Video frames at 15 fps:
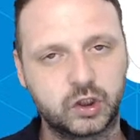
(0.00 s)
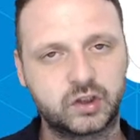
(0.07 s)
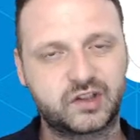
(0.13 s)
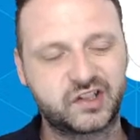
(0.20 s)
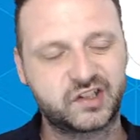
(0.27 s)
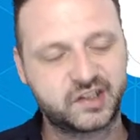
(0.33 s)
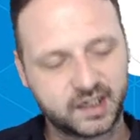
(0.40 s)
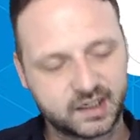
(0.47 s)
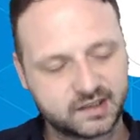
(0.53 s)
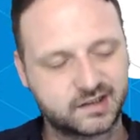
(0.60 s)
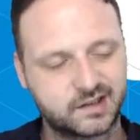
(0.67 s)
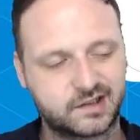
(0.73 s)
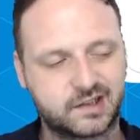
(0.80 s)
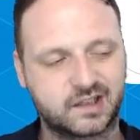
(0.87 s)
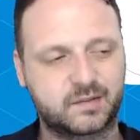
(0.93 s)
6 to
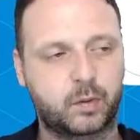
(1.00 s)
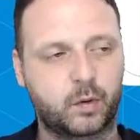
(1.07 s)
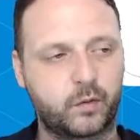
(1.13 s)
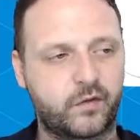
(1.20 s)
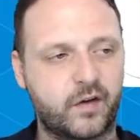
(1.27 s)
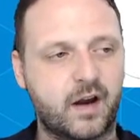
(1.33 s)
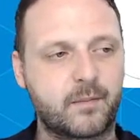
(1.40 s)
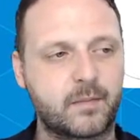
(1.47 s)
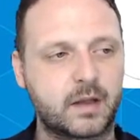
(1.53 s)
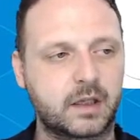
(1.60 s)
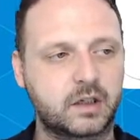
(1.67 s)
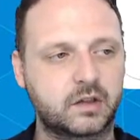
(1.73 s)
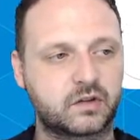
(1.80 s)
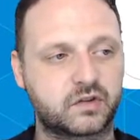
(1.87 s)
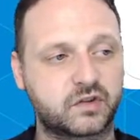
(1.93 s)
6.5
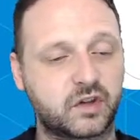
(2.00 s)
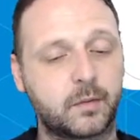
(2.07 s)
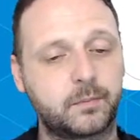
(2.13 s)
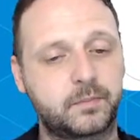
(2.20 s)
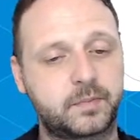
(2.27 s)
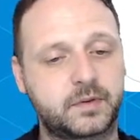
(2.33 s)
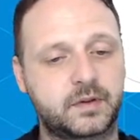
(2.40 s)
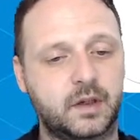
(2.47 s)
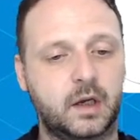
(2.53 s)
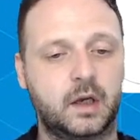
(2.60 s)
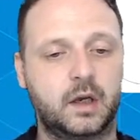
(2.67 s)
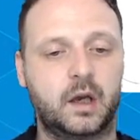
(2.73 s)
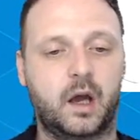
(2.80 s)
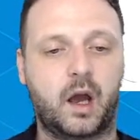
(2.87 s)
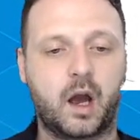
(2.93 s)
million subs,
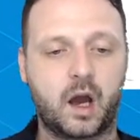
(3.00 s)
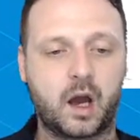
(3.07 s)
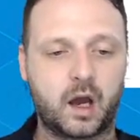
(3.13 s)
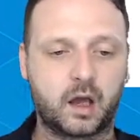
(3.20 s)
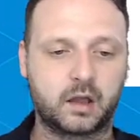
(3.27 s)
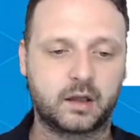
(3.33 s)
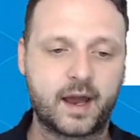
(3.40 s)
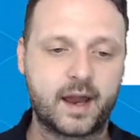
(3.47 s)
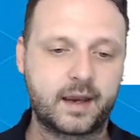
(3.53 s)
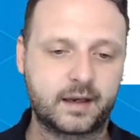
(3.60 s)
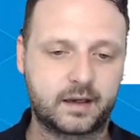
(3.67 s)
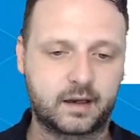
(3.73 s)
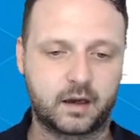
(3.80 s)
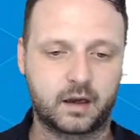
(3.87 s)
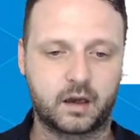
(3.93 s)
like
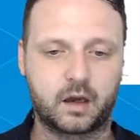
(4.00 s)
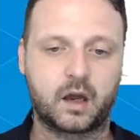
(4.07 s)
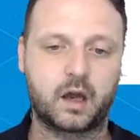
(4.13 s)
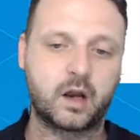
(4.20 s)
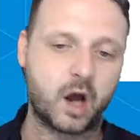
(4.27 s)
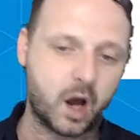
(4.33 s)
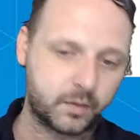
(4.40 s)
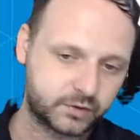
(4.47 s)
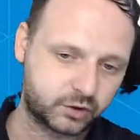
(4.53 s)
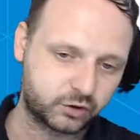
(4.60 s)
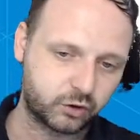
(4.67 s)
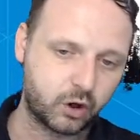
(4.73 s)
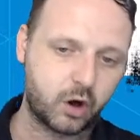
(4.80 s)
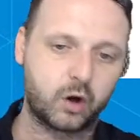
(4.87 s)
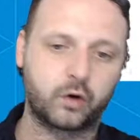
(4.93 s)
an
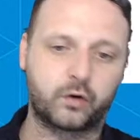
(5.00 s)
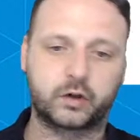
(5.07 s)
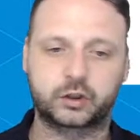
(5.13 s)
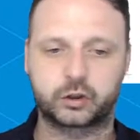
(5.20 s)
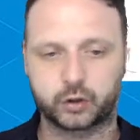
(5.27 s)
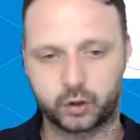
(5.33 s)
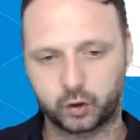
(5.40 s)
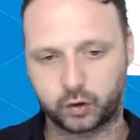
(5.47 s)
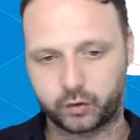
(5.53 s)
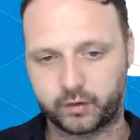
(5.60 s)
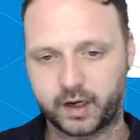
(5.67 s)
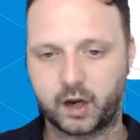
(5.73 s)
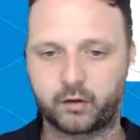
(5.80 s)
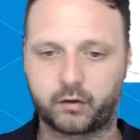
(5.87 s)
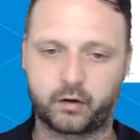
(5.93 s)
Armstrong or a
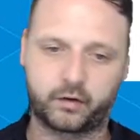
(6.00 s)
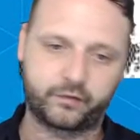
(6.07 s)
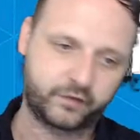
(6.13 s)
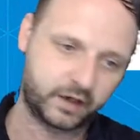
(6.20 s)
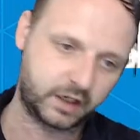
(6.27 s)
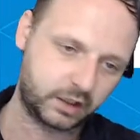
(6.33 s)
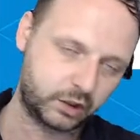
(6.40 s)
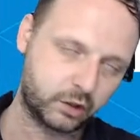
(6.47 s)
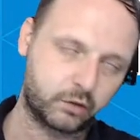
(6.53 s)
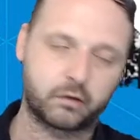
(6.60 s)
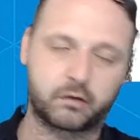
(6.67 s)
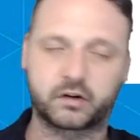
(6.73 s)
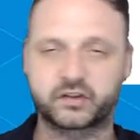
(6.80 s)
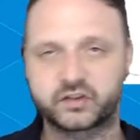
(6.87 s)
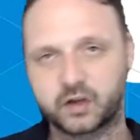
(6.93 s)
Traore or a Rafinha or a
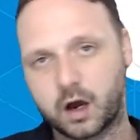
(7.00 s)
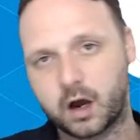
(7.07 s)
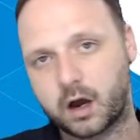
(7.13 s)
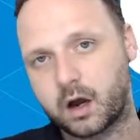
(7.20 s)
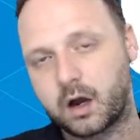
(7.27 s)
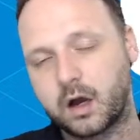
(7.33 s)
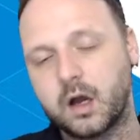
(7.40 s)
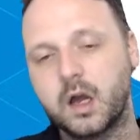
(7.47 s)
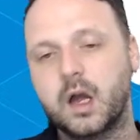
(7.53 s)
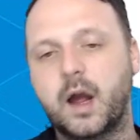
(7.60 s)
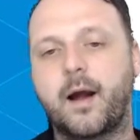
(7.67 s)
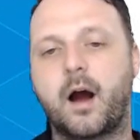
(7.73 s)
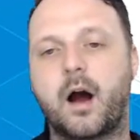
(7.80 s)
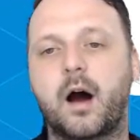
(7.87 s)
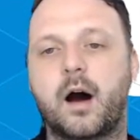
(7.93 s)
Saar,
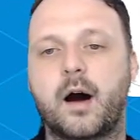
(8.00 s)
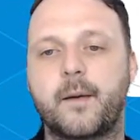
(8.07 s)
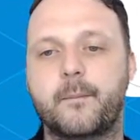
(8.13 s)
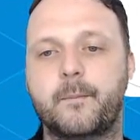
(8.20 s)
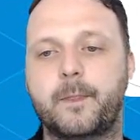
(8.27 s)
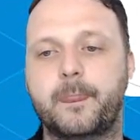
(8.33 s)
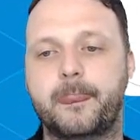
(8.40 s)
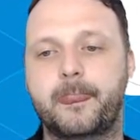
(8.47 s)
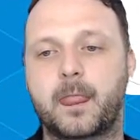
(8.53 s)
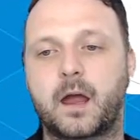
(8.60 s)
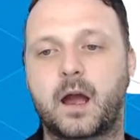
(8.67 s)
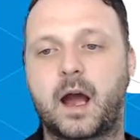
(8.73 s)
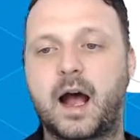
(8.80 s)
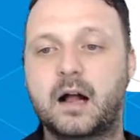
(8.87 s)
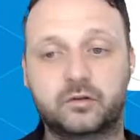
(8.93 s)

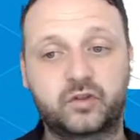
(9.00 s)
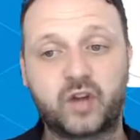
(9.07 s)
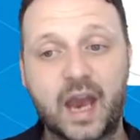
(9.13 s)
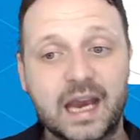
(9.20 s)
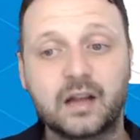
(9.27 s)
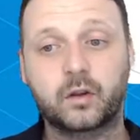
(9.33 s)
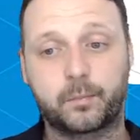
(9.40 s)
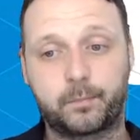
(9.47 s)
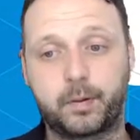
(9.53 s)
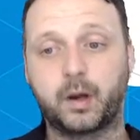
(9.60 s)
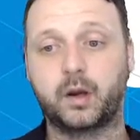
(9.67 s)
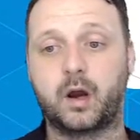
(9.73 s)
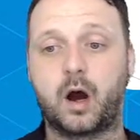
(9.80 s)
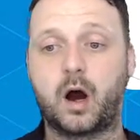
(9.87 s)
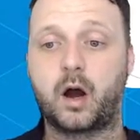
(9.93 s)
I'll take the
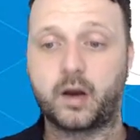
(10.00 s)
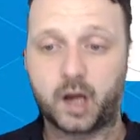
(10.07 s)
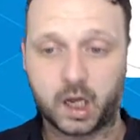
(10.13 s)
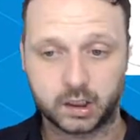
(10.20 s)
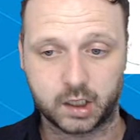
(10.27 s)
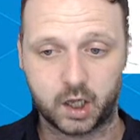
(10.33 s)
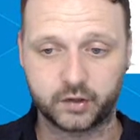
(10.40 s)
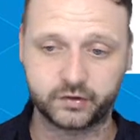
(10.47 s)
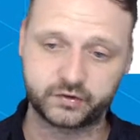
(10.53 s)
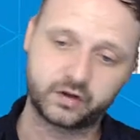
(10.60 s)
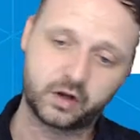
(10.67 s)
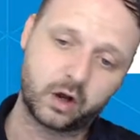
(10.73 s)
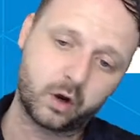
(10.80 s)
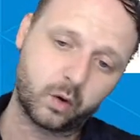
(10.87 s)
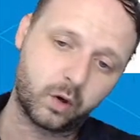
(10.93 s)
punt on
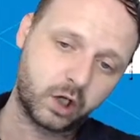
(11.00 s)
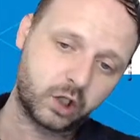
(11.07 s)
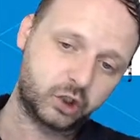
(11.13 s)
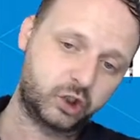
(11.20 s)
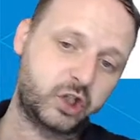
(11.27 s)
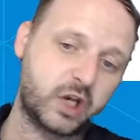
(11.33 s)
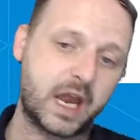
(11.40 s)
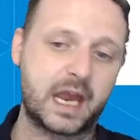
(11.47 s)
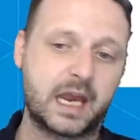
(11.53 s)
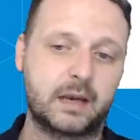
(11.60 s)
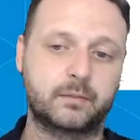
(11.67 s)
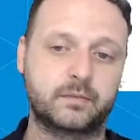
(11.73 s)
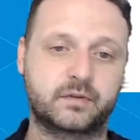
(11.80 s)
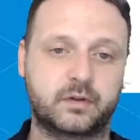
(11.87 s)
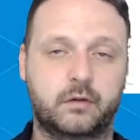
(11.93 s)
Alonso,
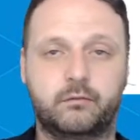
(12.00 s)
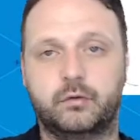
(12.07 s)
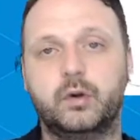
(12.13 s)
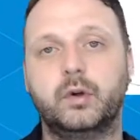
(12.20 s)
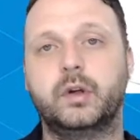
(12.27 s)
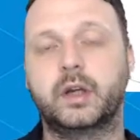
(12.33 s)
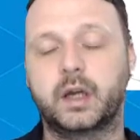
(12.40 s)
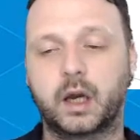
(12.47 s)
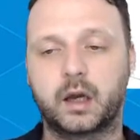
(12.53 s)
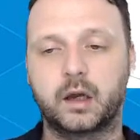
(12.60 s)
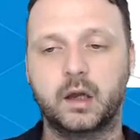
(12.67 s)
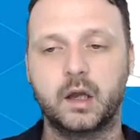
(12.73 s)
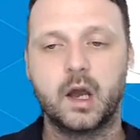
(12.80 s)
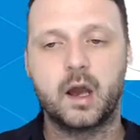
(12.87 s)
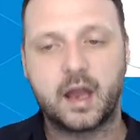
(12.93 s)
James, and Rudiger.
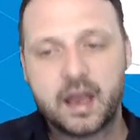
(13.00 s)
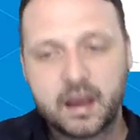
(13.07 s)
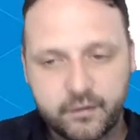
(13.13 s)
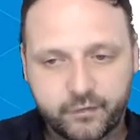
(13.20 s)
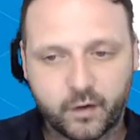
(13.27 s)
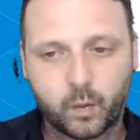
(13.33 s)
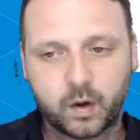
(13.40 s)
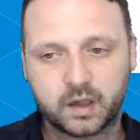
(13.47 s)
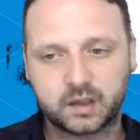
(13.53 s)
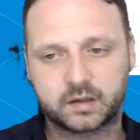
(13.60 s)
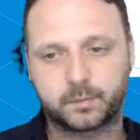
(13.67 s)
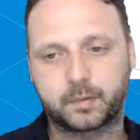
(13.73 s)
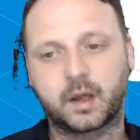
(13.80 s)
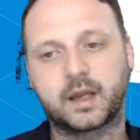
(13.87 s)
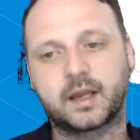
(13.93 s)
If I wanted to
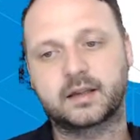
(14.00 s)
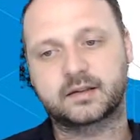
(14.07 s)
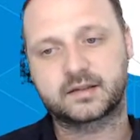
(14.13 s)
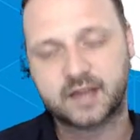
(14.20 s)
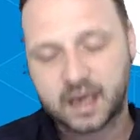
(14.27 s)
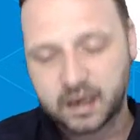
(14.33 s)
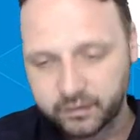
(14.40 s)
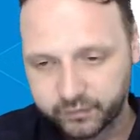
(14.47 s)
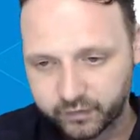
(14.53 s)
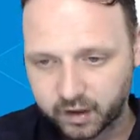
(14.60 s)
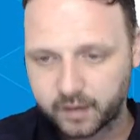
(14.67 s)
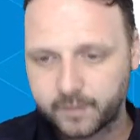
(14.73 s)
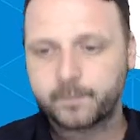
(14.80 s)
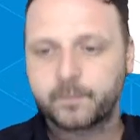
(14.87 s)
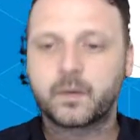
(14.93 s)
play it safer,
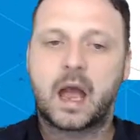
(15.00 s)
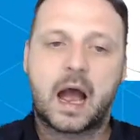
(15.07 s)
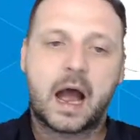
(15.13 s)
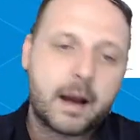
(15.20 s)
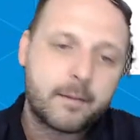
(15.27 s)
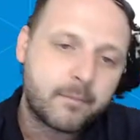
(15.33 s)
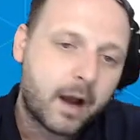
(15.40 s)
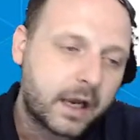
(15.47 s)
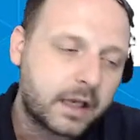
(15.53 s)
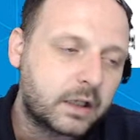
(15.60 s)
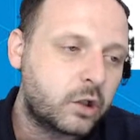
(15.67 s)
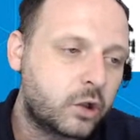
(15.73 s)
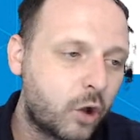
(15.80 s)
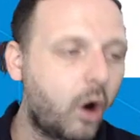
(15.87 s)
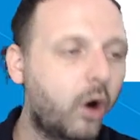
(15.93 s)
I might
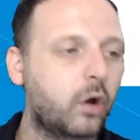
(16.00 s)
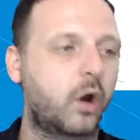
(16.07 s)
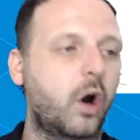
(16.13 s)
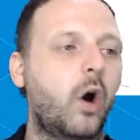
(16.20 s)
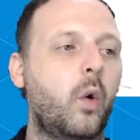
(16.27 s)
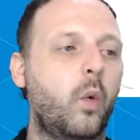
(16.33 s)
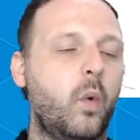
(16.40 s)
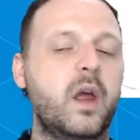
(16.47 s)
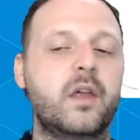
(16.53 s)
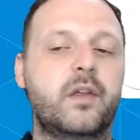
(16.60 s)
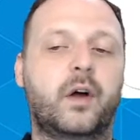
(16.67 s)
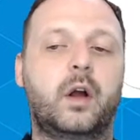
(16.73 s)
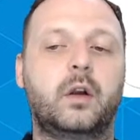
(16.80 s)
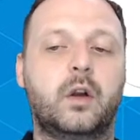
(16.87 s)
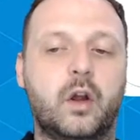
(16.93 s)
not go with
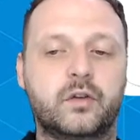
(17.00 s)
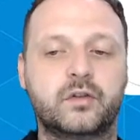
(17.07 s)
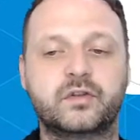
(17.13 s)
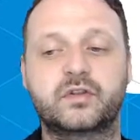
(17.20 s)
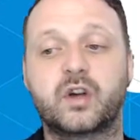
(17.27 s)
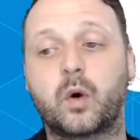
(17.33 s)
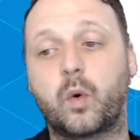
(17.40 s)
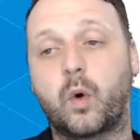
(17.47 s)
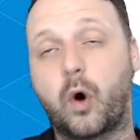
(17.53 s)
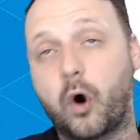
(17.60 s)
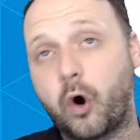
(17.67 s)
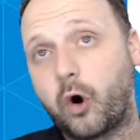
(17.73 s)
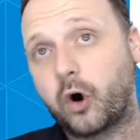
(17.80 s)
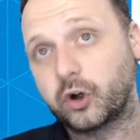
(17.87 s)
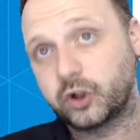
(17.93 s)
Alonso
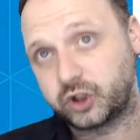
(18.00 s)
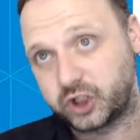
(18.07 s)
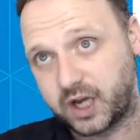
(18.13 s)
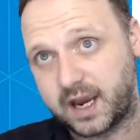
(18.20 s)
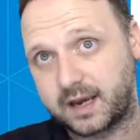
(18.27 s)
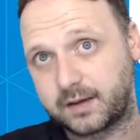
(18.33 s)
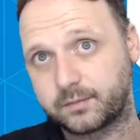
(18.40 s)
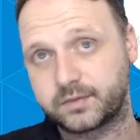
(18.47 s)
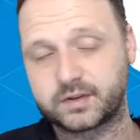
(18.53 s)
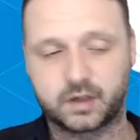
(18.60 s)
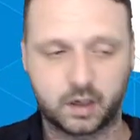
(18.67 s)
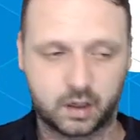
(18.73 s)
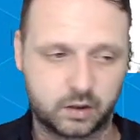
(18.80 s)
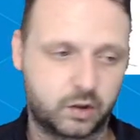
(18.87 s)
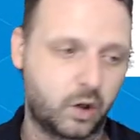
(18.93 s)
or James
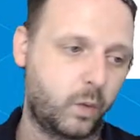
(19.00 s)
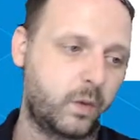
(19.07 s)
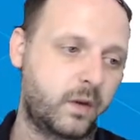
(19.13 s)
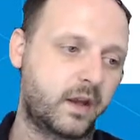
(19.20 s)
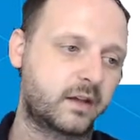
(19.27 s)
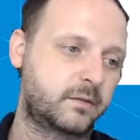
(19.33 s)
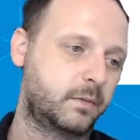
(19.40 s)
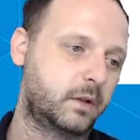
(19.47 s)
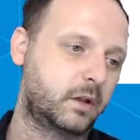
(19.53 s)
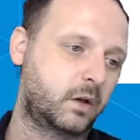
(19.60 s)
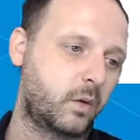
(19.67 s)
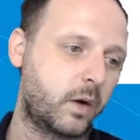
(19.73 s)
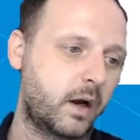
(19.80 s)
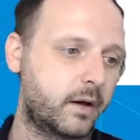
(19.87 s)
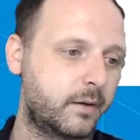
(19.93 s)
and go with
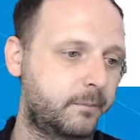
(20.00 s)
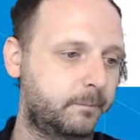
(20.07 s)
Azpilicueta.